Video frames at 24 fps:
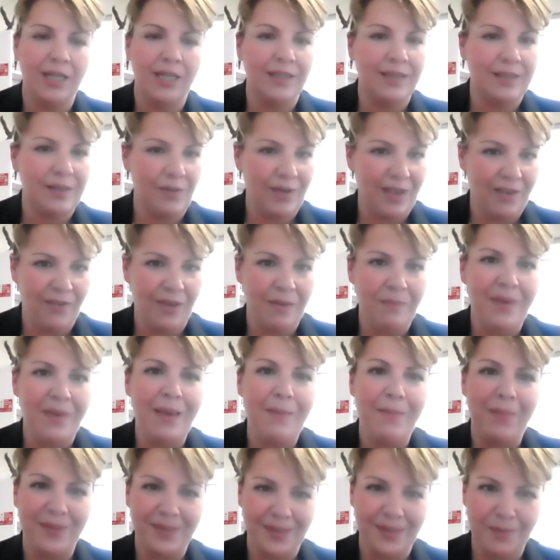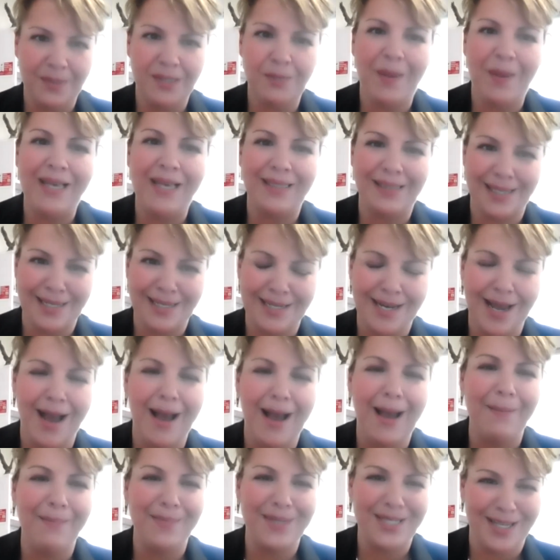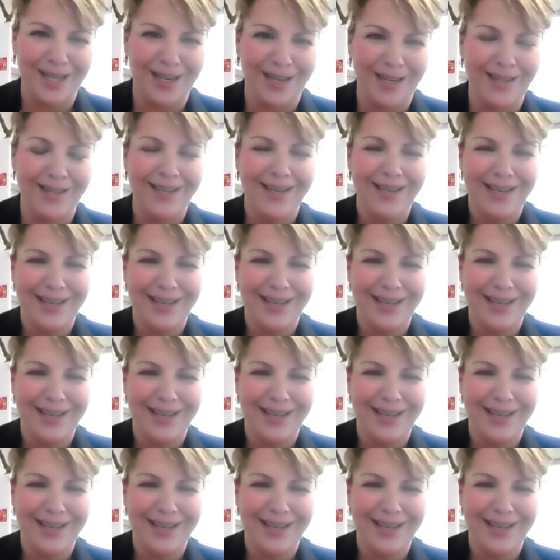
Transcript: and so giving people some space and time to